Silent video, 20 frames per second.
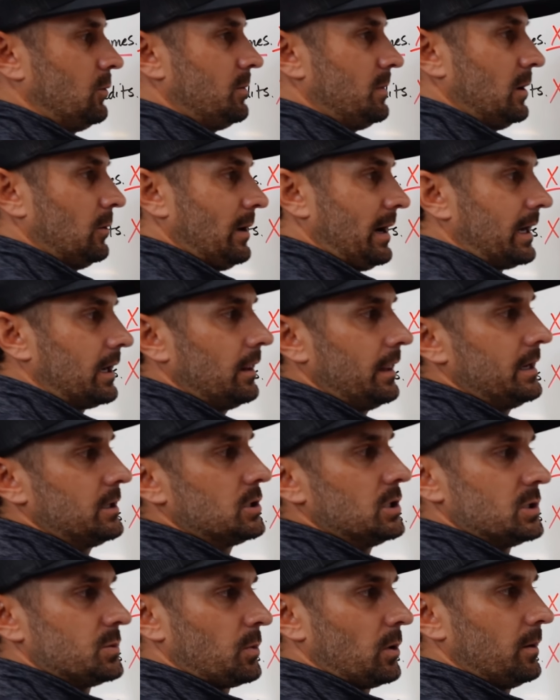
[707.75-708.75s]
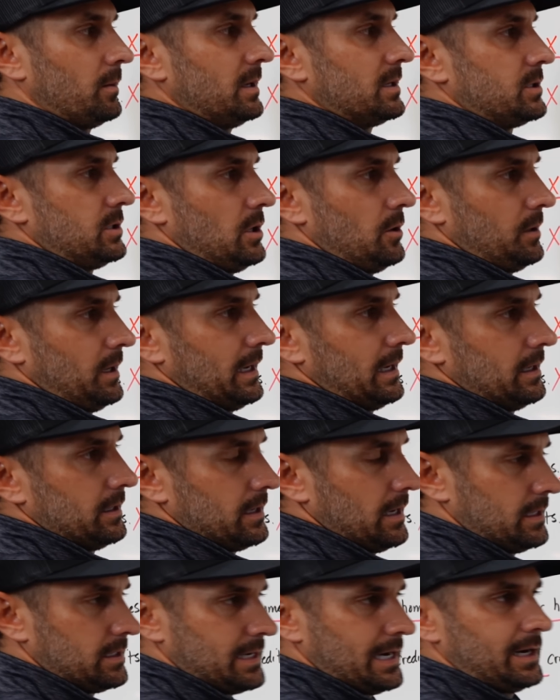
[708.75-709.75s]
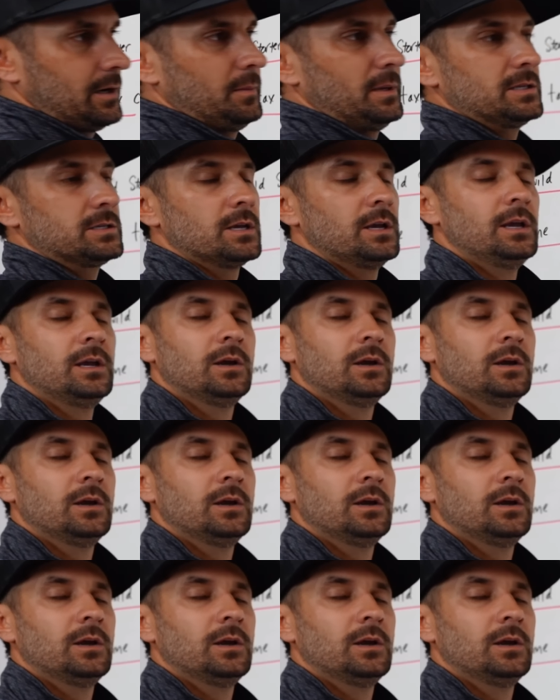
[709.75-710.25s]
would be regulations, permits, zoning, and entitlements.